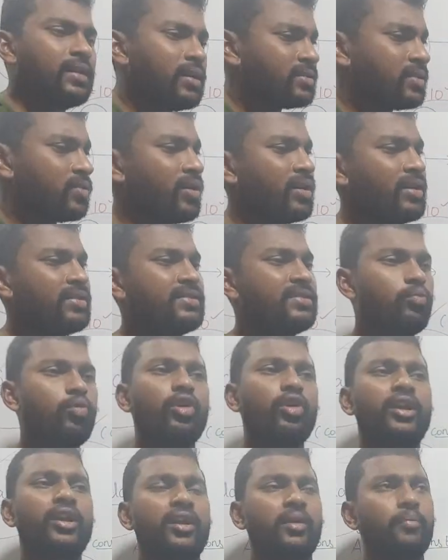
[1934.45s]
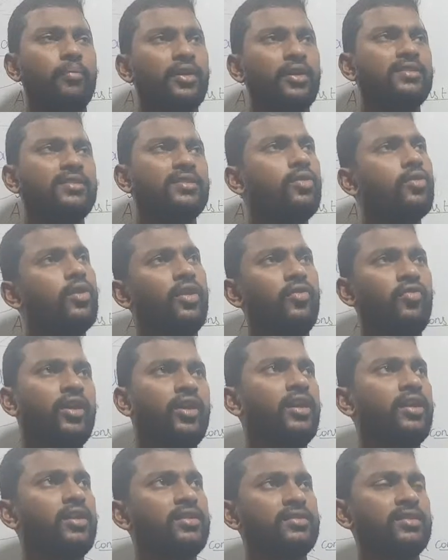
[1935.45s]
Sir, what is the body temperature? 25
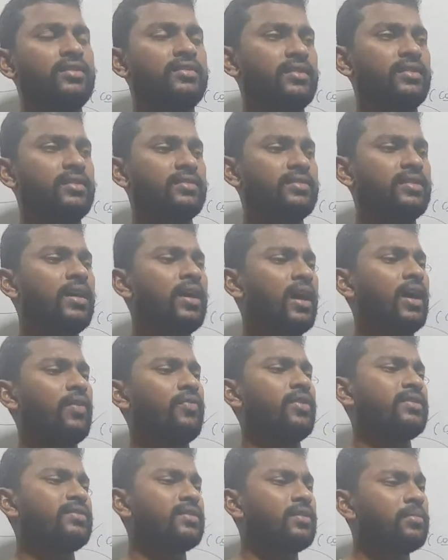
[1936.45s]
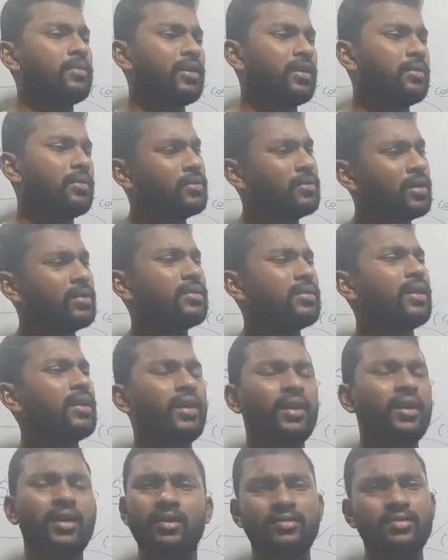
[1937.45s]
degrees Celsius. After some time, 30
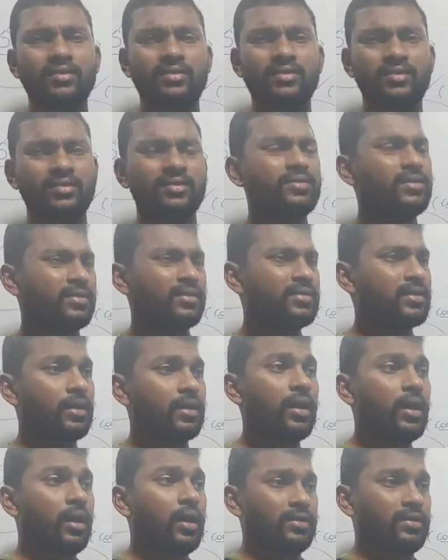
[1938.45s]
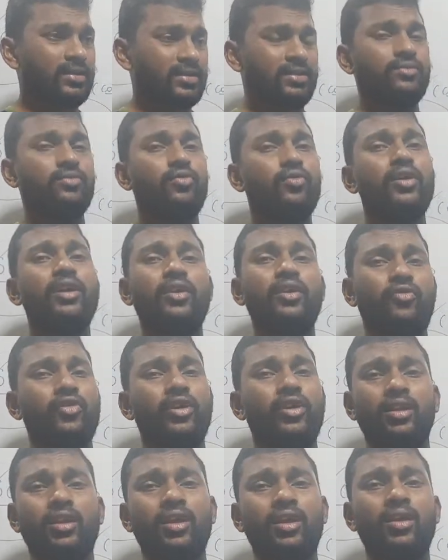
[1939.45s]
degrees Celsius. That's all. Just we will
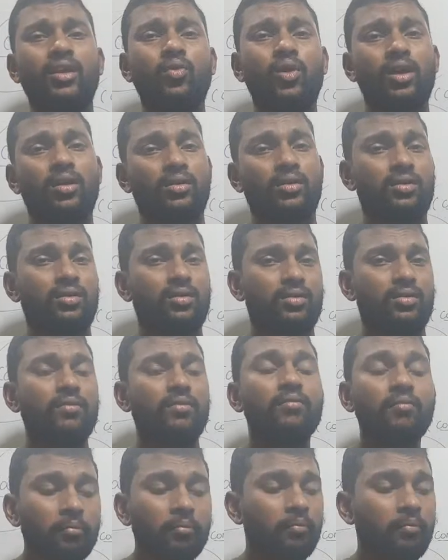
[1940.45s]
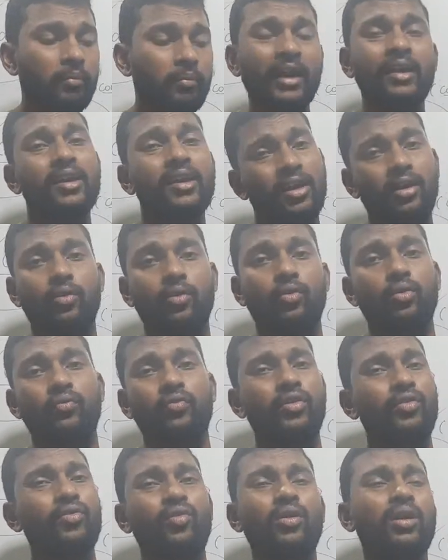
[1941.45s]
define the what? Magnitude.
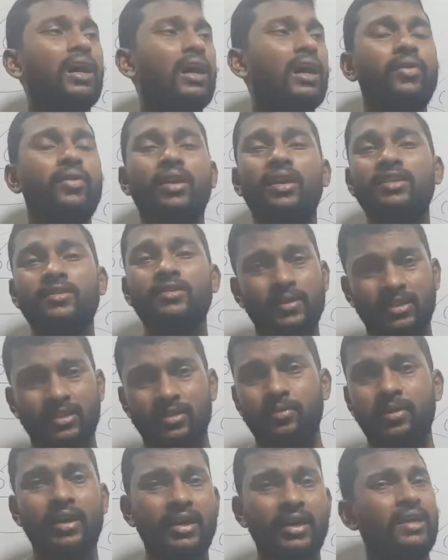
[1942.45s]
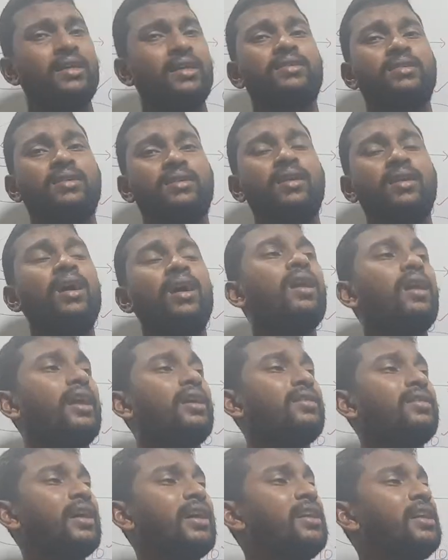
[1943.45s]
We won't have any specific direction
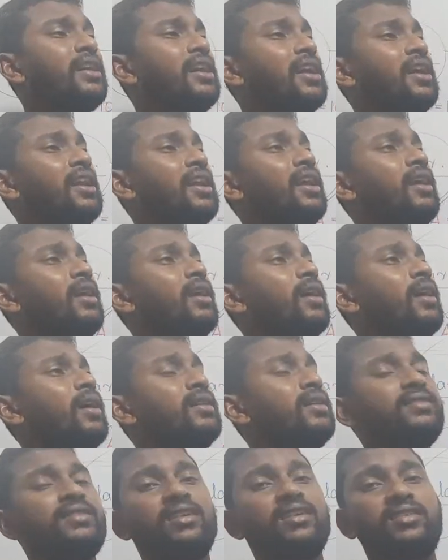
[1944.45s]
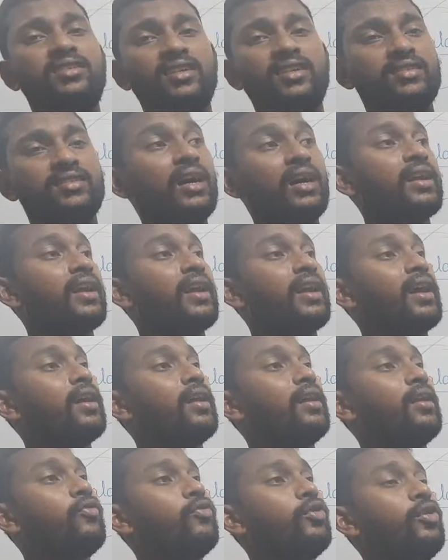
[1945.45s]
like 30 degree Celsius at an
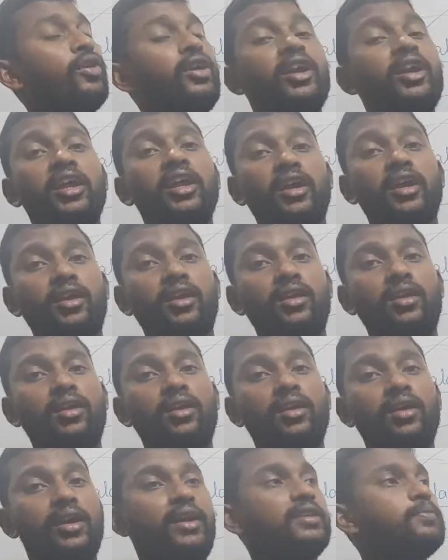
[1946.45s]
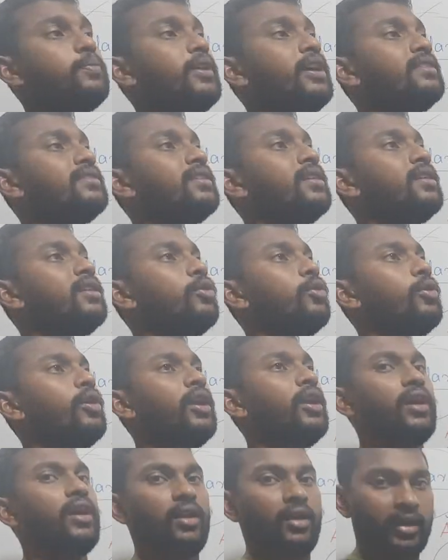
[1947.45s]
angle of 20 degree. It is placed at 20
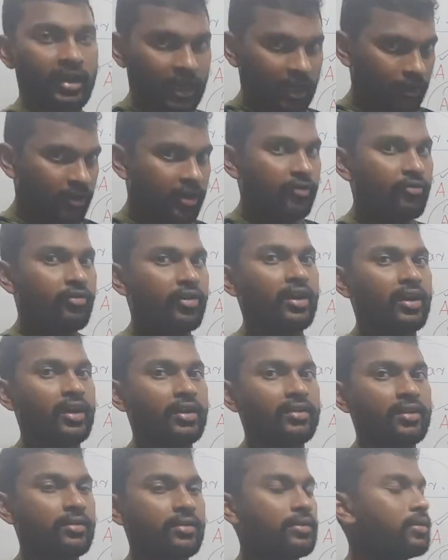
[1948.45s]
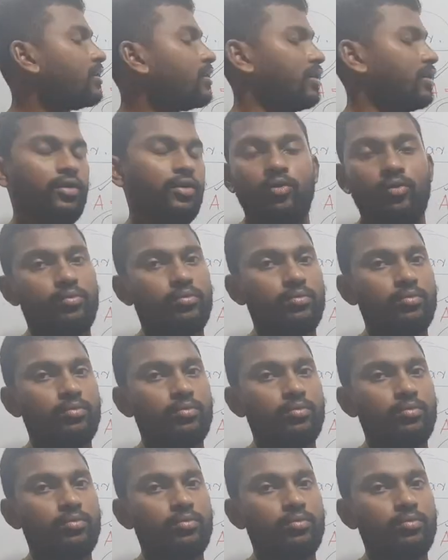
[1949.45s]
degree. Can you define like that? No.